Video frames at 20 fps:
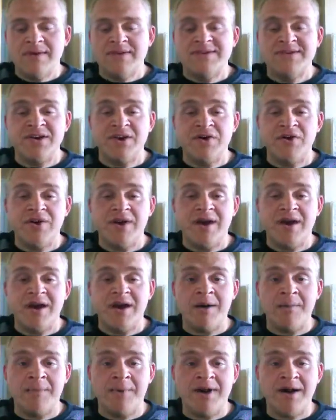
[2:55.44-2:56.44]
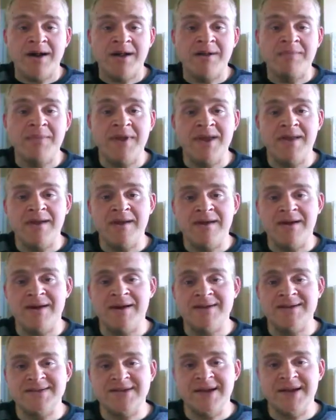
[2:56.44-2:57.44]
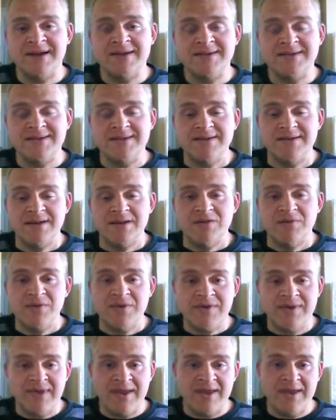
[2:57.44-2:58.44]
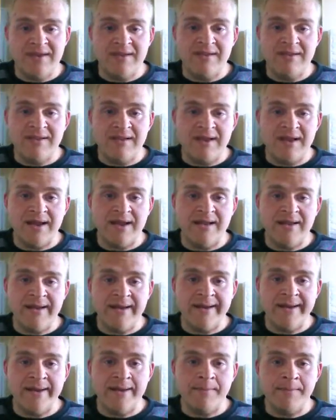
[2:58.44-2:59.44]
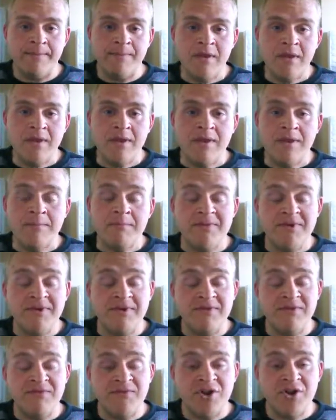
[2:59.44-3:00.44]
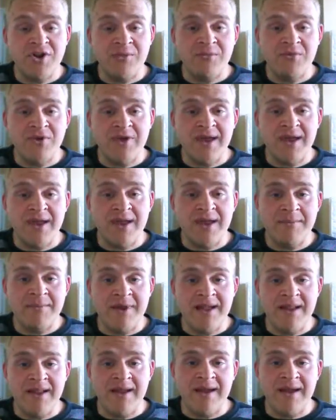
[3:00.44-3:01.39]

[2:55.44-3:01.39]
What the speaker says: So upon making contact with the incline, the vertebrae in my